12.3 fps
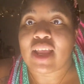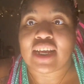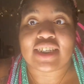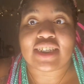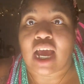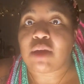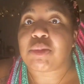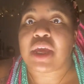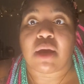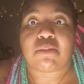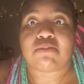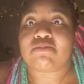sign me
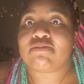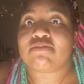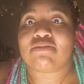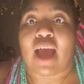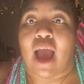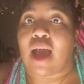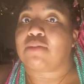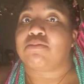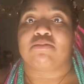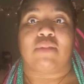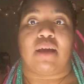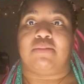up.
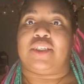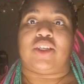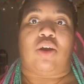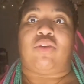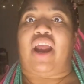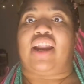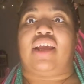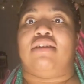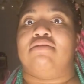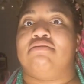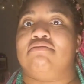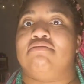I'm so ready.
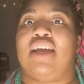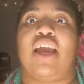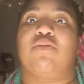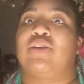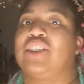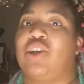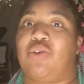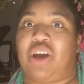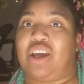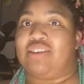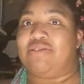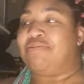It was so
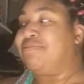good.